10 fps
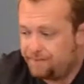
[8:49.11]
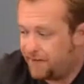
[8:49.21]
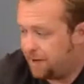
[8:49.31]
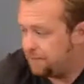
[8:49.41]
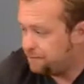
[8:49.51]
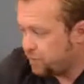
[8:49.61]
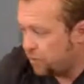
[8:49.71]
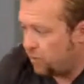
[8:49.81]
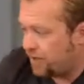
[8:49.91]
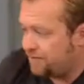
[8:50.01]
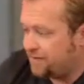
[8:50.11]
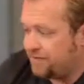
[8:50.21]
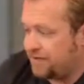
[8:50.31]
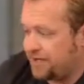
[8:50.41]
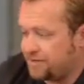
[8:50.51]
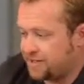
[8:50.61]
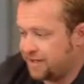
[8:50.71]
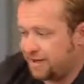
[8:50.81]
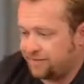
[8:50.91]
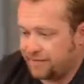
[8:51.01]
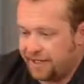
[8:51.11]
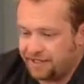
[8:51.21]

Now, one of the things that